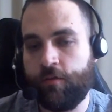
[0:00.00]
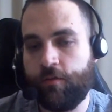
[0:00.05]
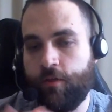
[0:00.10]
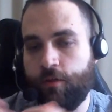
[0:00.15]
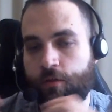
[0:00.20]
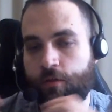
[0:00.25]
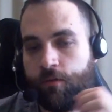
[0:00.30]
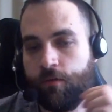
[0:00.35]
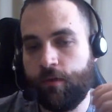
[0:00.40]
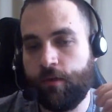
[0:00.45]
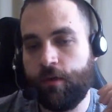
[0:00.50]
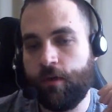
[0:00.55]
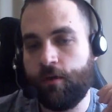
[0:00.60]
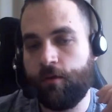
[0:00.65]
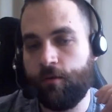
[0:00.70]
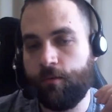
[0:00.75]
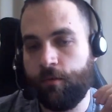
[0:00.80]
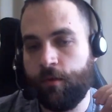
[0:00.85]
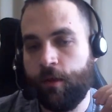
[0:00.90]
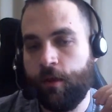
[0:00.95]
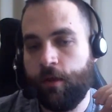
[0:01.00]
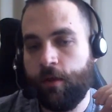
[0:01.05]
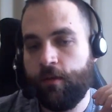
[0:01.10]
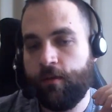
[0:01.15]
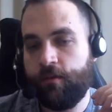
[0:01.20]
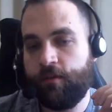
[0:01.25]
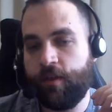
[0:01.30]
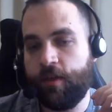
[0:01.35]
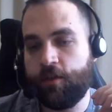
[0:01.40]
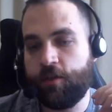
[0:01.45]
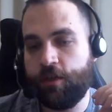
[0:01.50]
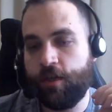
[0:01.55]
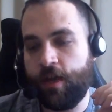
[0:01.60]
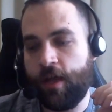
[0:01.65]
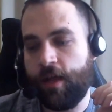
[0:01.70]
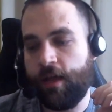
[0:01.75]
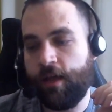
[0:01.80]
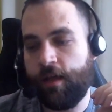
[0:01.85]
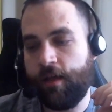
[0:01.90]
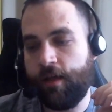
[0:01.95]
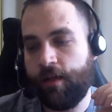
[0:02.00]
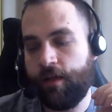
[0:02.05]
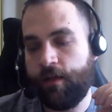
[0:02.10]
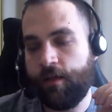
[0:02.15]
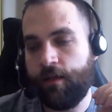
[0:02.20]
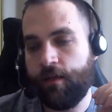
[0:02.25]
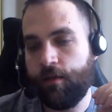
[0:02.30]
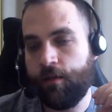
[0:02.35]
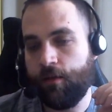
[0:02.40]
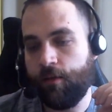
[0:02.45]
So, you know, station A